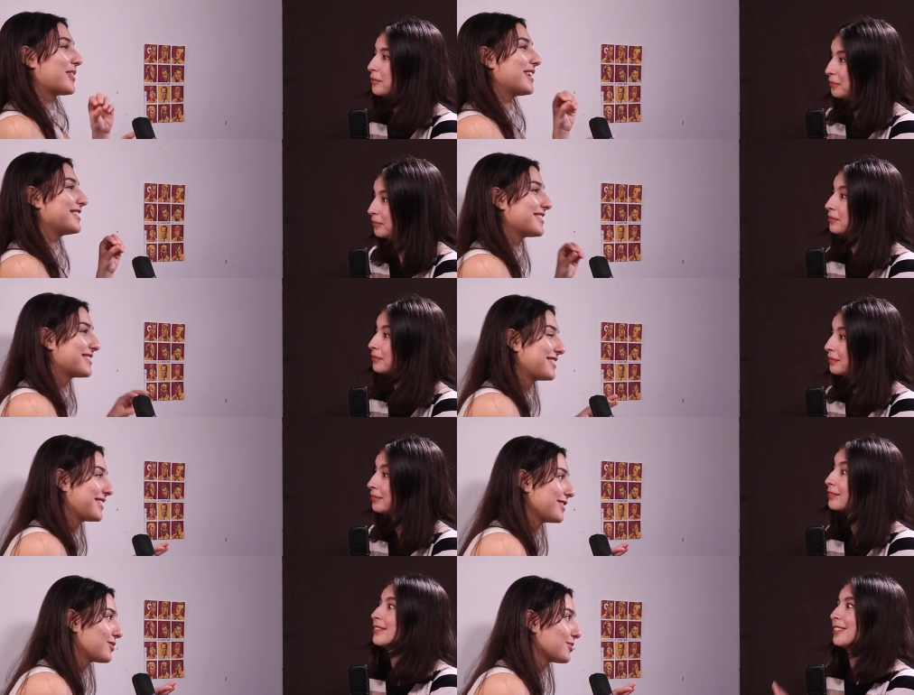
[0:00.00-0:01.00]
Speaker 1: your
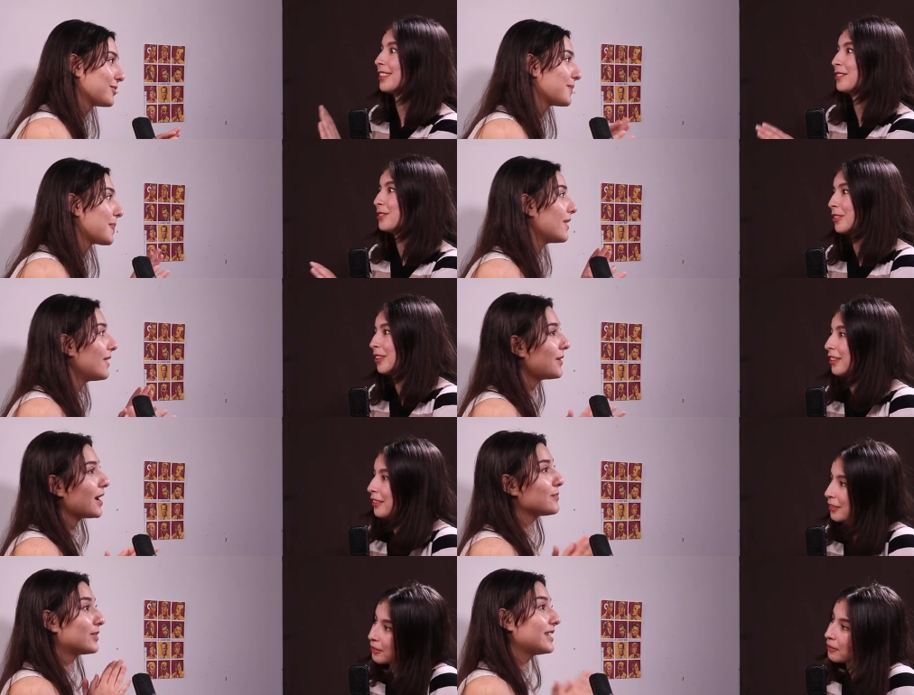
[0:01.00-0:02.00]
identity into oh, right. oh
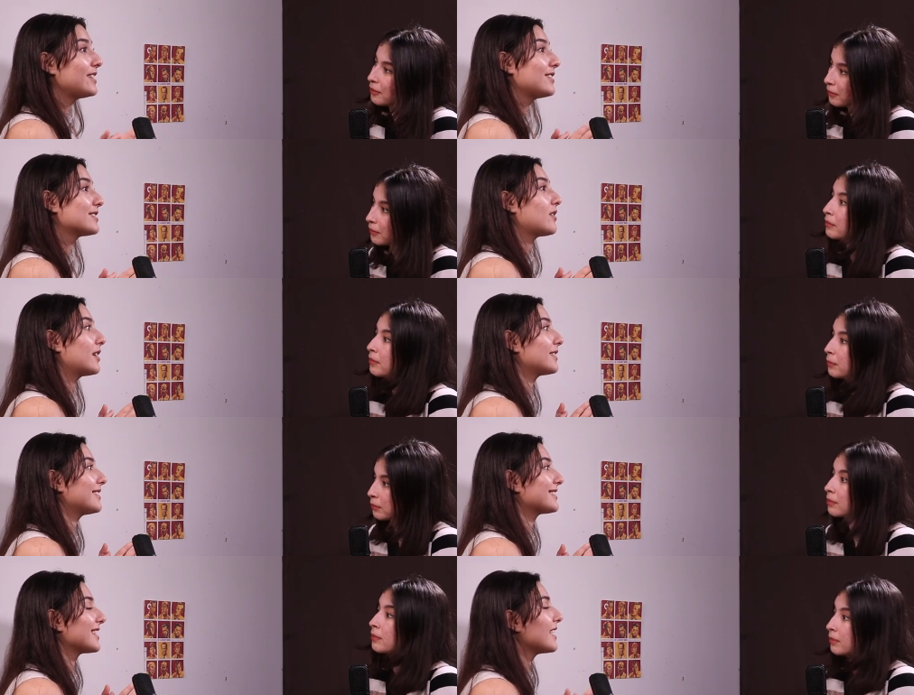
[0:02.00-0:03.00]
i believe he's not
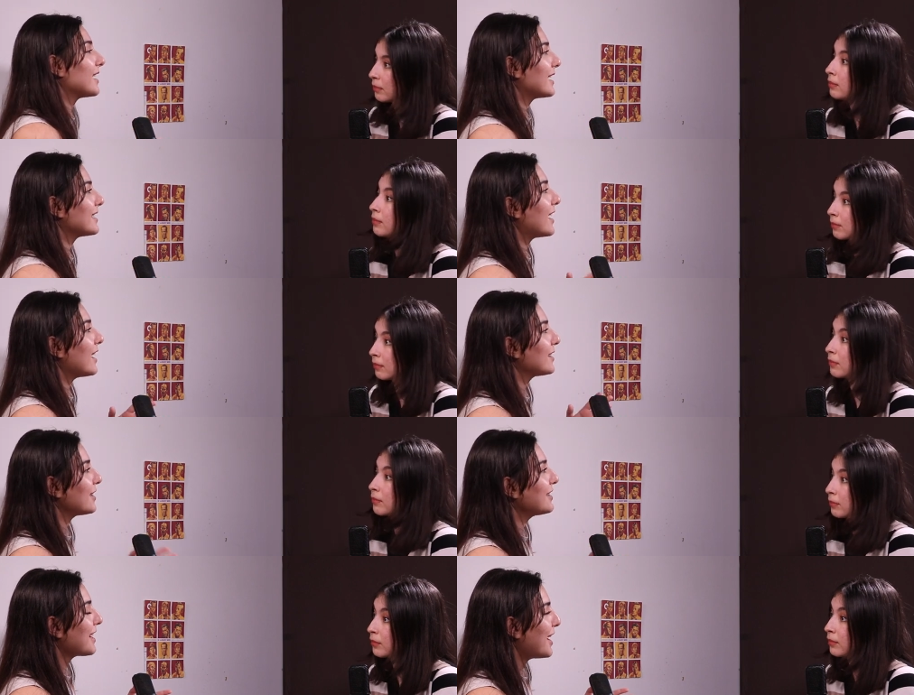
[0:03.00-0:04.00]
guilty mm-hmm. it, i
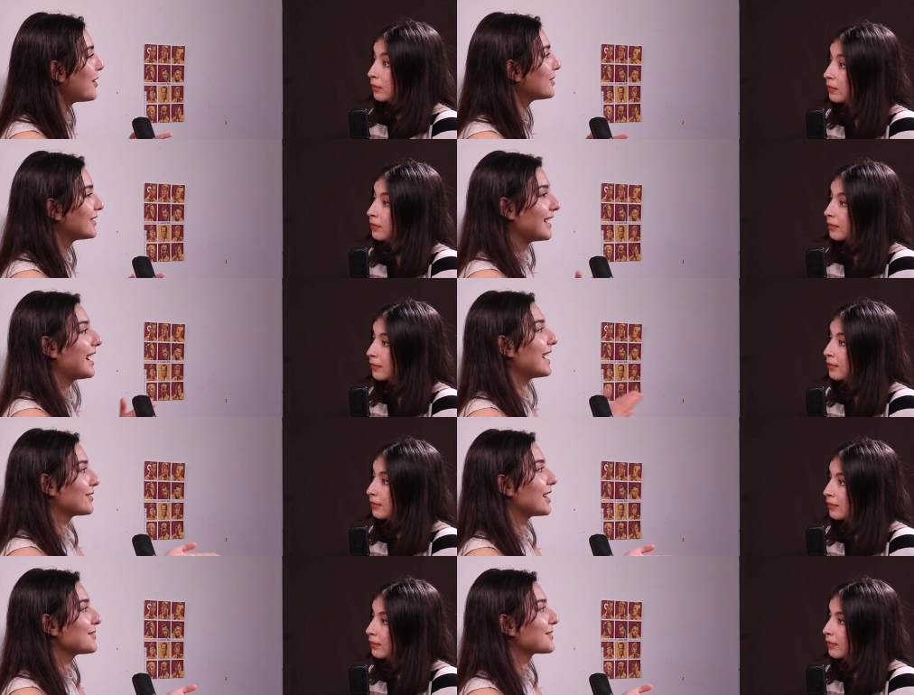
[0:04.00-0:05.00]
like how
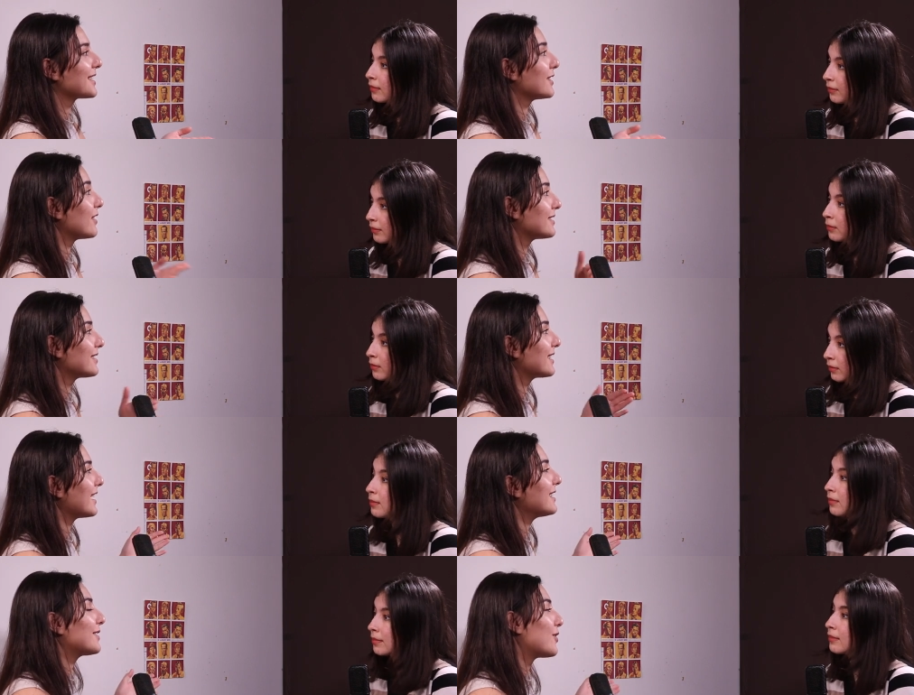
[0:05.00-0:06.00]
I, as you say until the
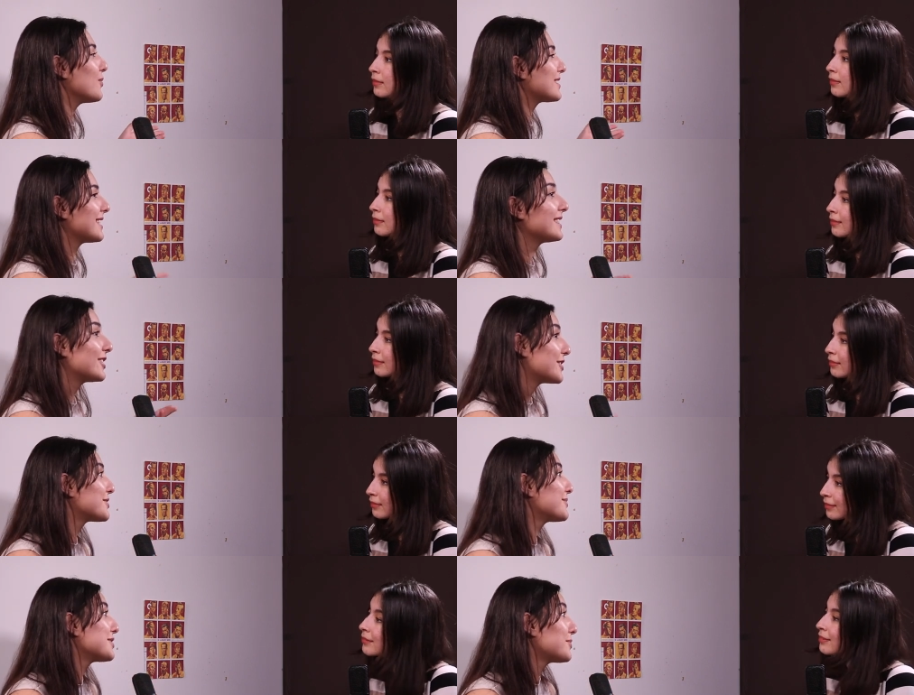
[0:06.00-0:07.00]
end they're always saying there
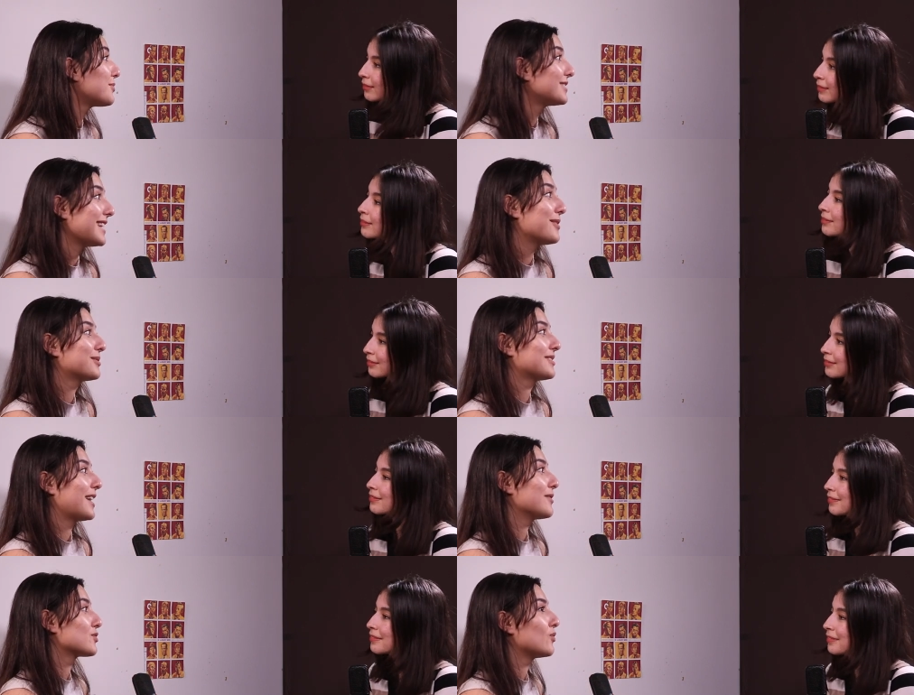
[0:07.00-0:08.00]
is reasonable doubt
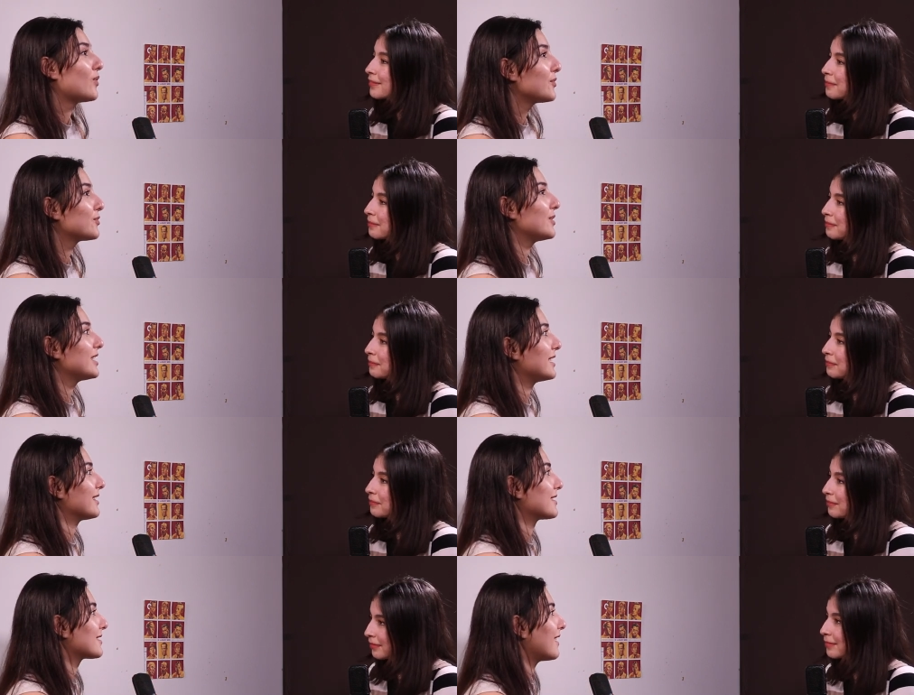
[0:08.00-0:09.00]
now so why would we
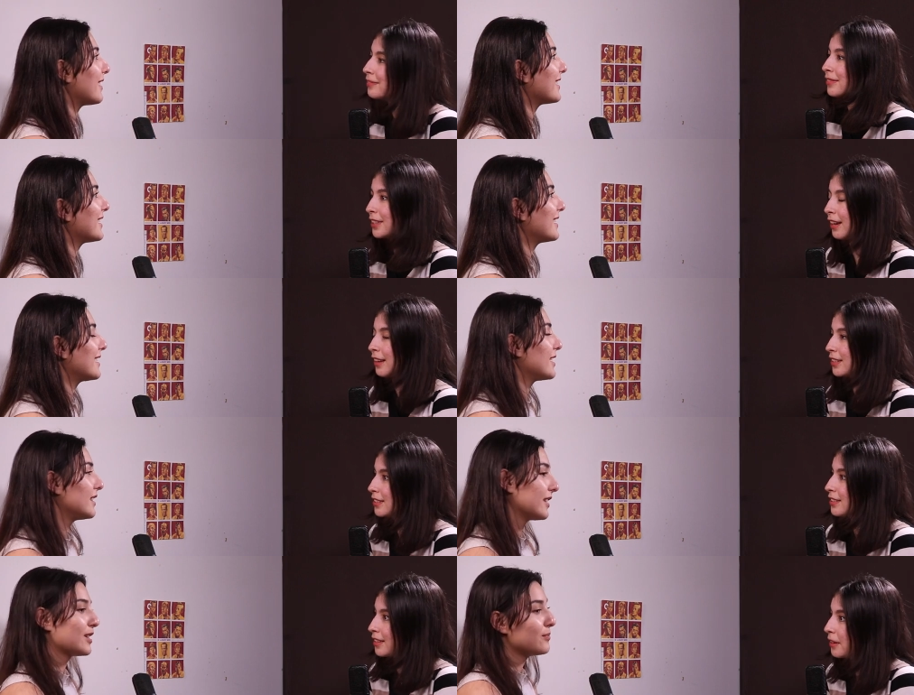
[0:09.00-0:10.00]
kill this guy
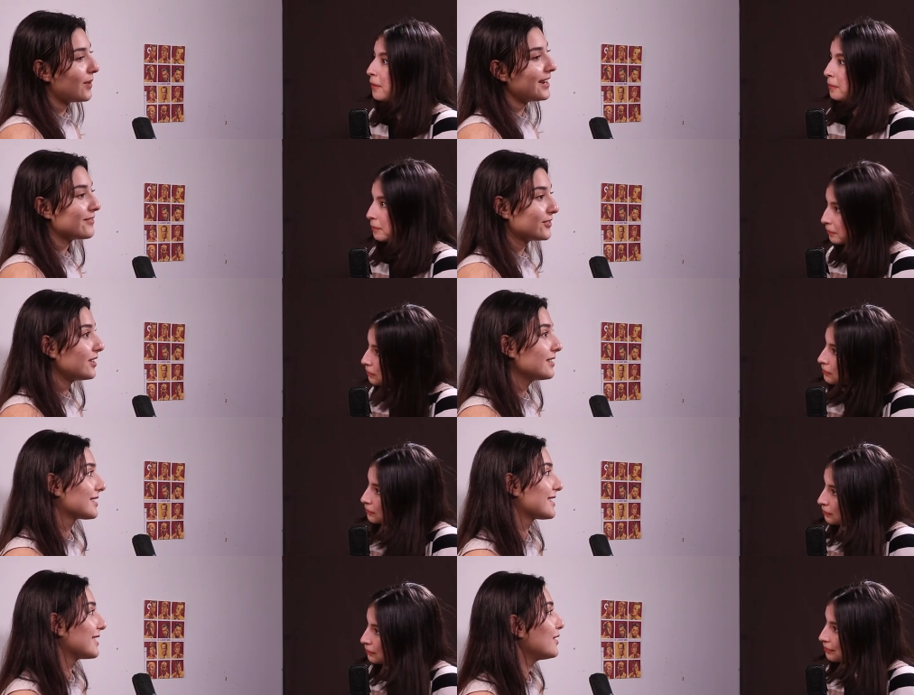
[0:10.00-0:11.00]
yes like he might have done it
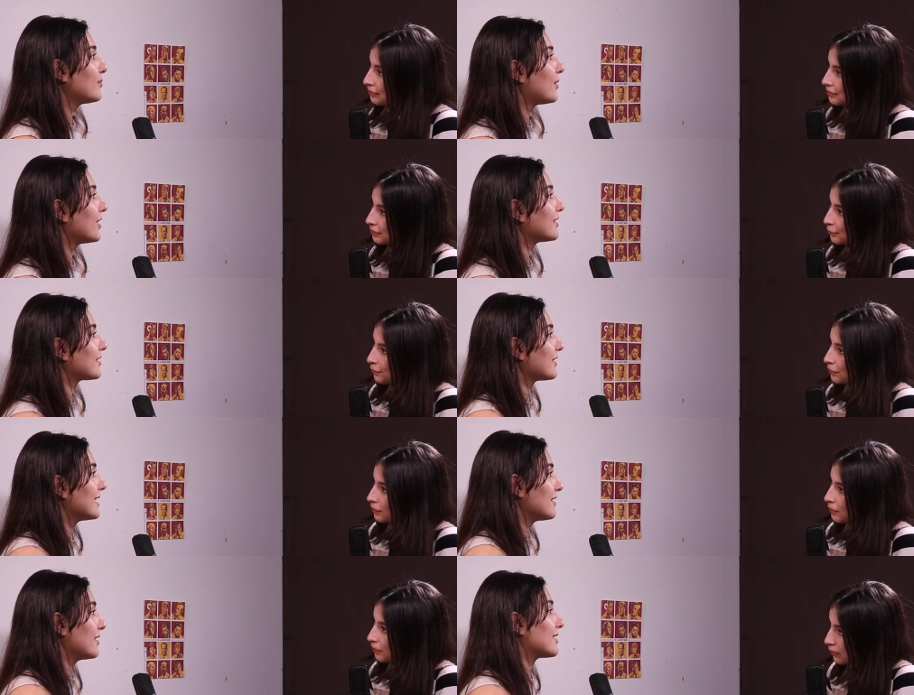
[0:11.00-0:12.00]
still but
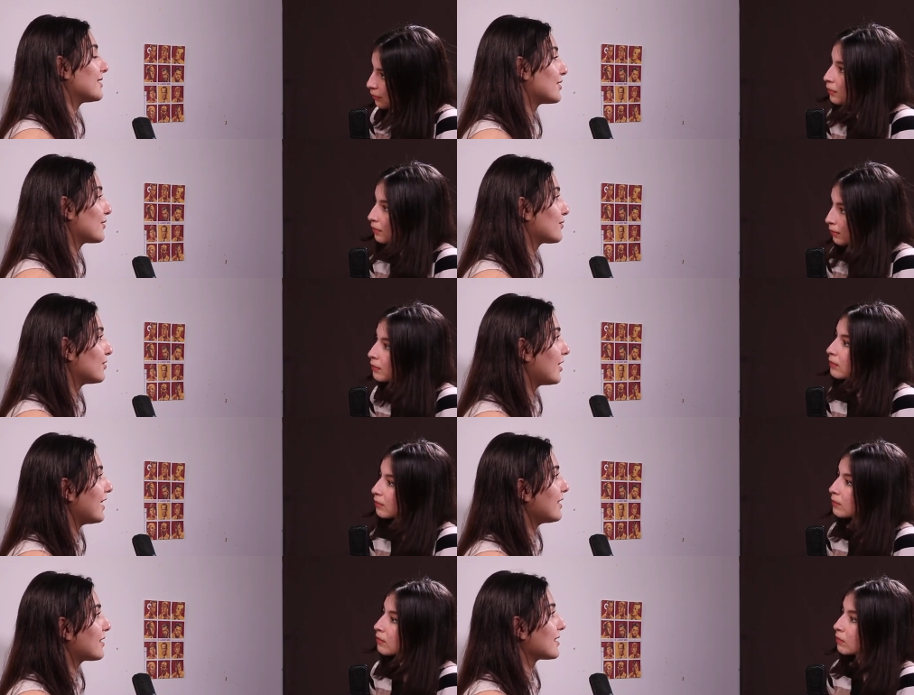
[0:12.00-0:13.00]
it does he deserve to
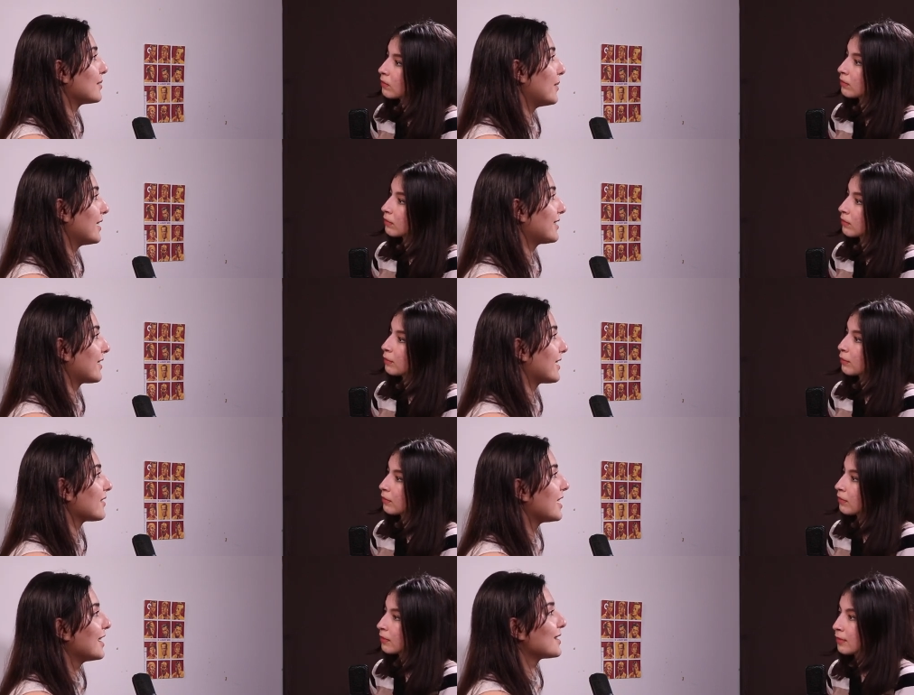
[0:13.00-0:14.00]
die because mm-hmm. he might not have
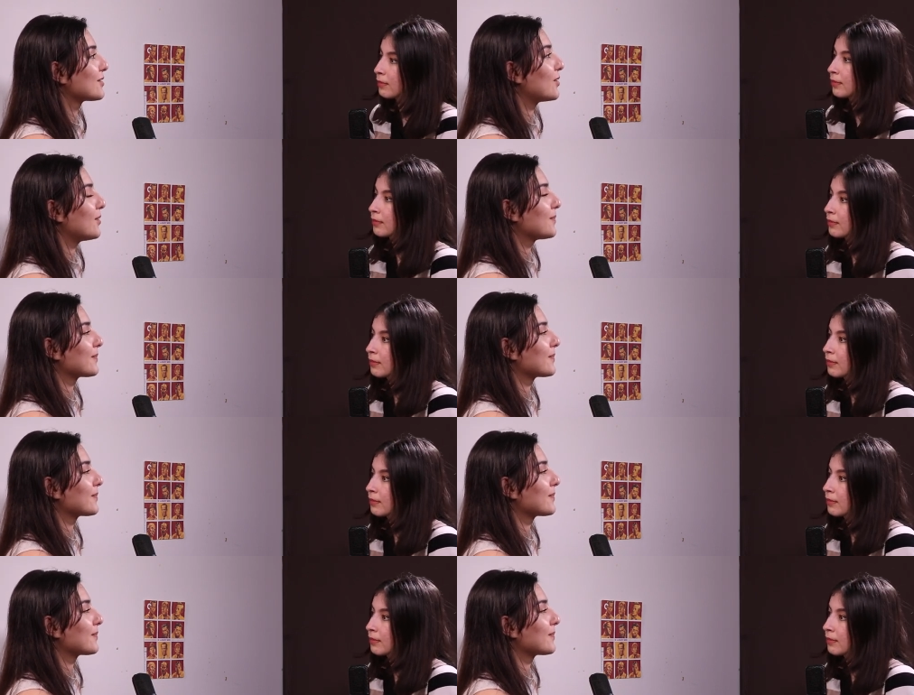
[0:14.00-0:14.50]
so